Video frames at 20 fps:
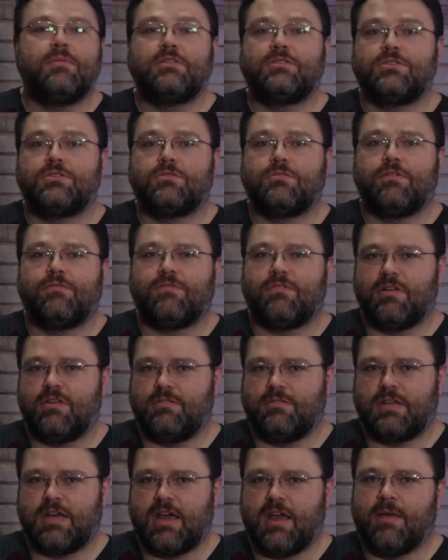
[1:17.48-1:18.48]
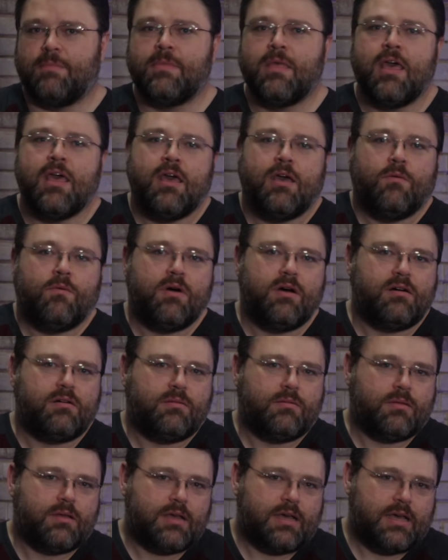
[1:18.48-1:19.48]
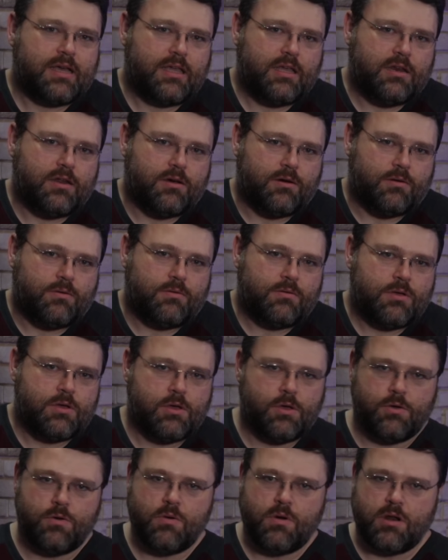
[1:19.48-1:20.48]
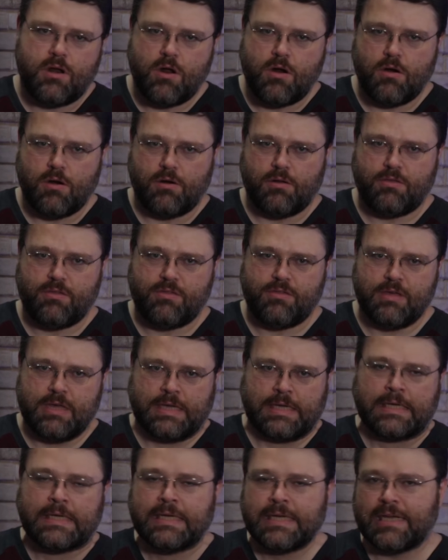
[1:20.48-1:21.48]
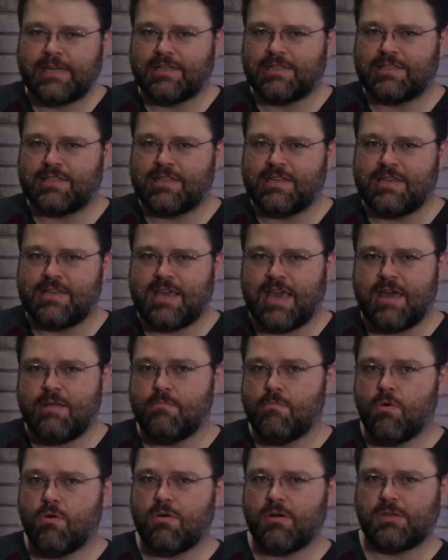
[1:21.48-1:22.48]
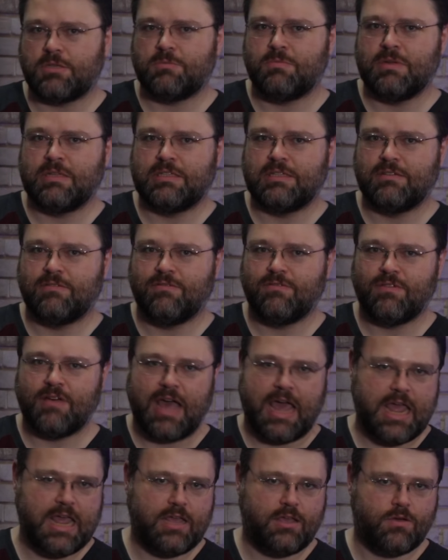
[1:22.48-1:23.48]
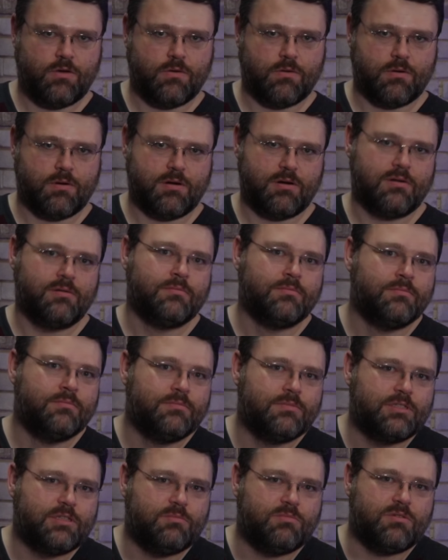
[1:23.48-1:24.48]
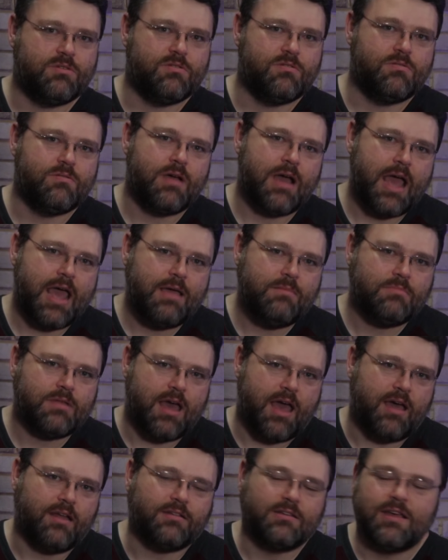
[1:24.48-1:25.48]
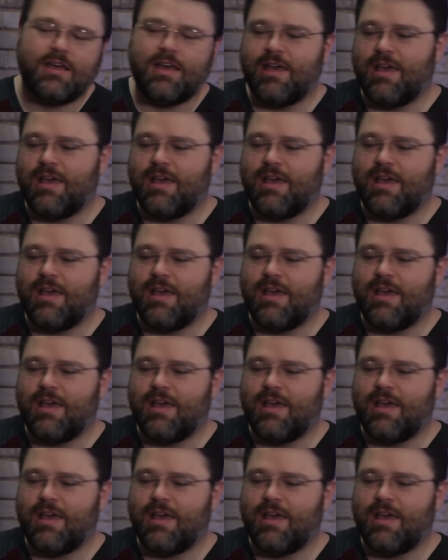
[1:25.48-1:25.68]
It's a story for another day. Well, uh, you know, who on earth is the yet more expensive eight core CPU aimed at?